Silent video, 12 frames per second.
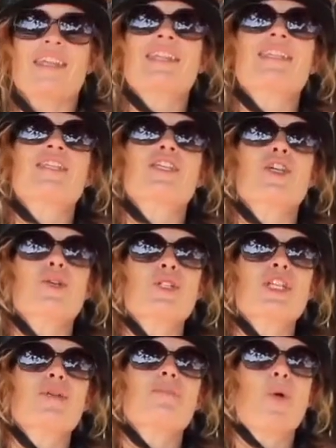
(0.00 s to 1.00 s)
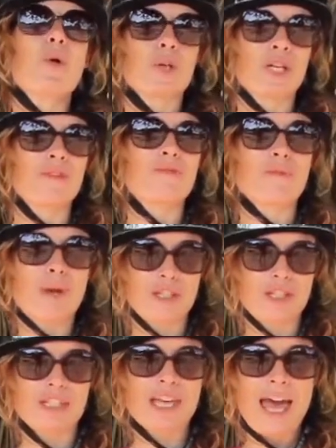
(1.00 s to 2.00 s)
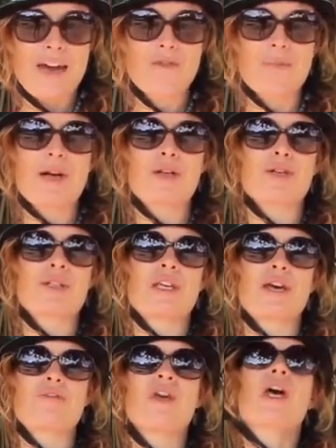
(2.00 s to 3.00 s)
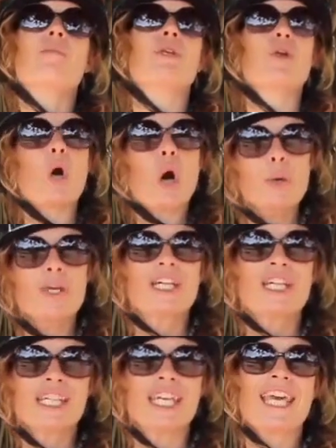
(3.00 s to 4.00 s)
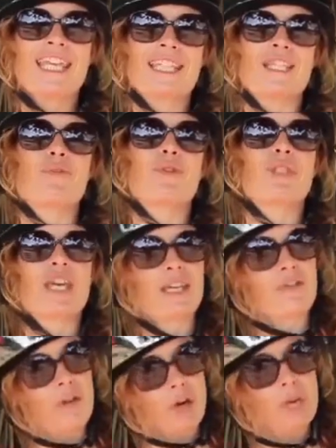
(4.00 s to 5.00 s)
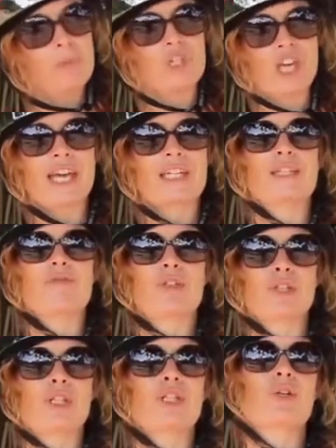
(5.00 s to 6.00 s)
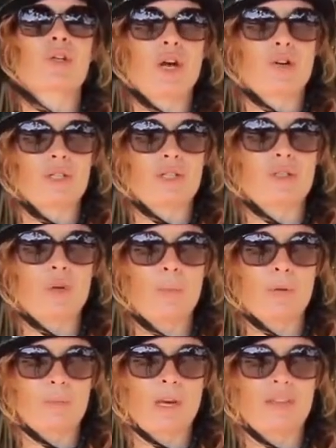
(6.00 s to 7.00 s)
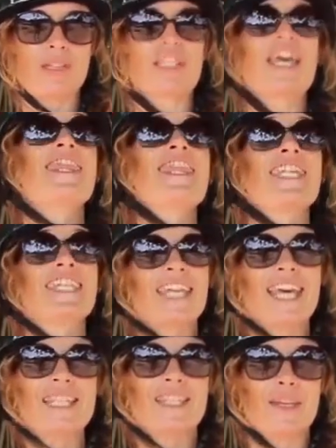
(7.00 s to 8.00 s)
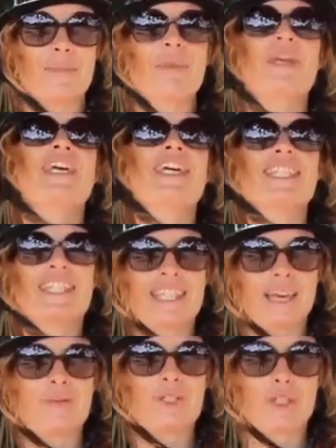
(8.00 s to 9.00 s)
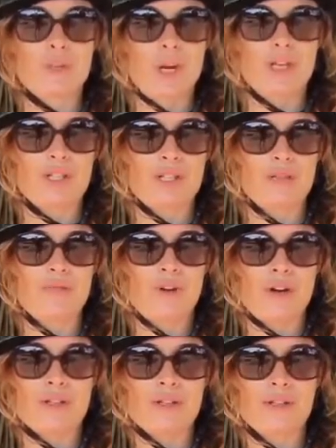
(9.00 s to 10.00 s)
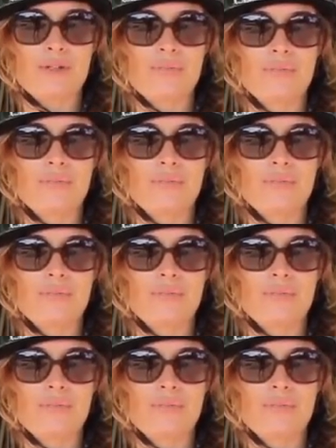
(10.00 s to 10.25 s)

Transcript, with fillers: This is hugely important information to have about yourself, but you're only going to get this if you take a very objective look at your current stopping methods and then test them in safe situations first.